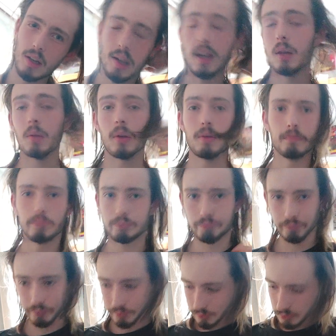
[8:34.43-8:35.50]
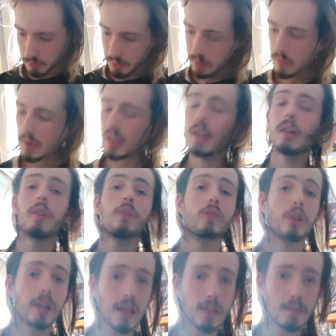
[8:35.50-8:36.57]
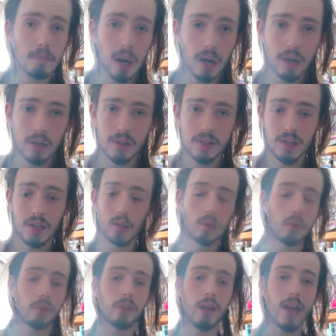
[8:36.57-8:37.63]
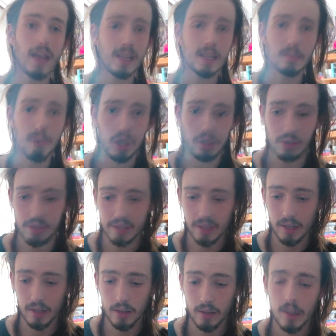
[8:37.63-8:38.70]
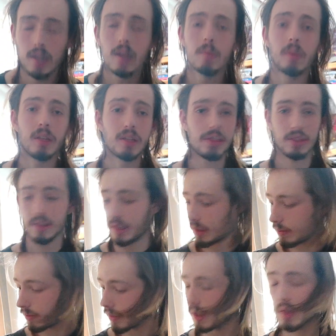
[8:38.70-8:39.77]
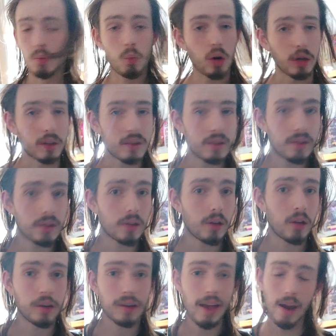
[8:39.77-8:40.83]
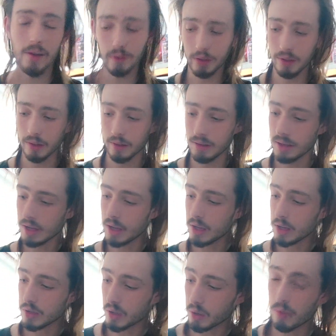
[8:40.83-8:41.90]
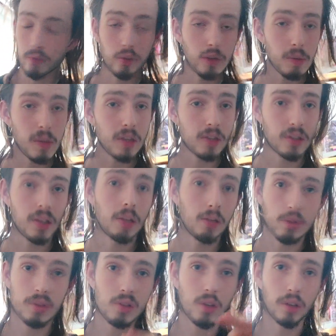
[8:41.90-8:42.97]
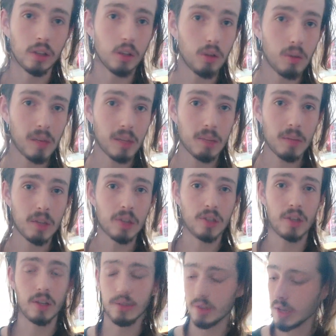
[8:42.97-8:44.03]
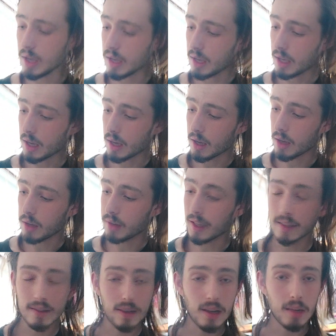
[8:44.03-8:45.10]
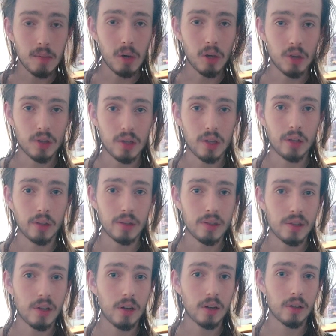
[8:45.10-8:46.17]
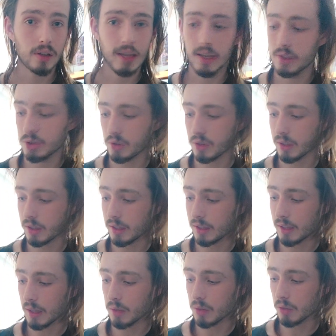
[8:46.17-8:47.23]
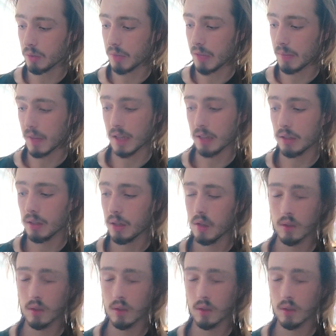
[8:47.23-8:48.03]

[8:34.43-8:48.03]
Anyway, for an A minor scale, or for any minor scale, because you see, this works on everything. So for a major scale, sorry, going back to major scales, that's an A minor scale. You start on the A string and you count up that many.